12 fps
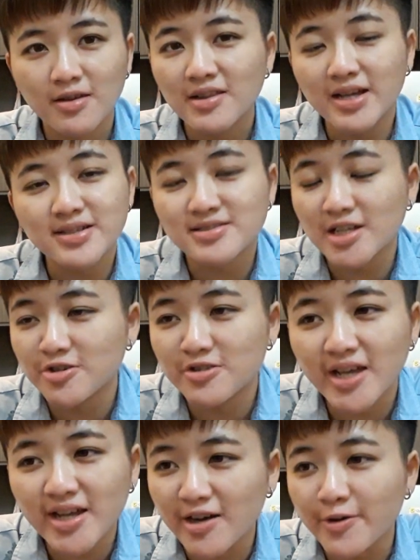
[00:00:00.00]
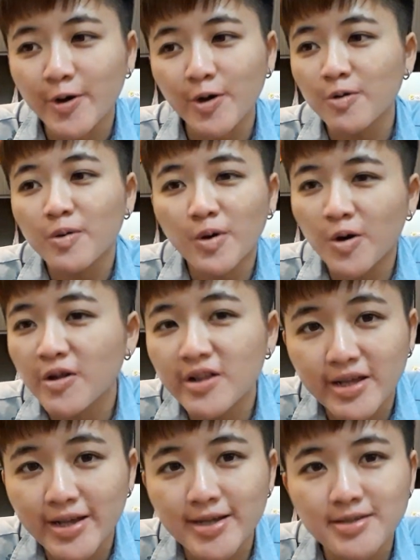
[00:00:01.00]
Like Saturday, I'll go
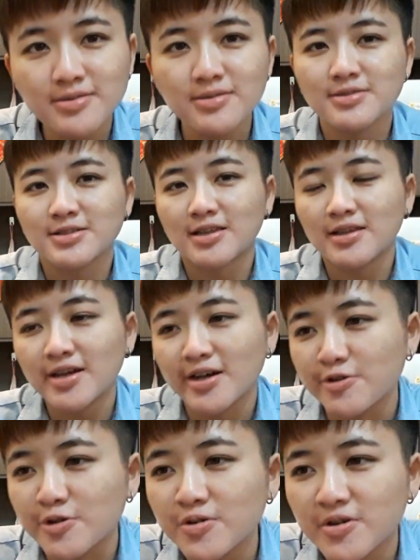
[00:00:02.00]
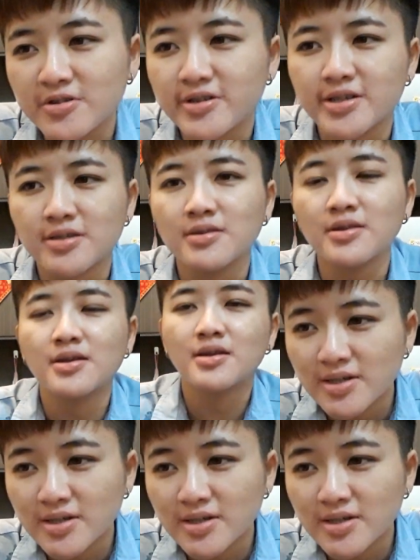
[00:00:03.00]
all in. Sunday, I'll go all in.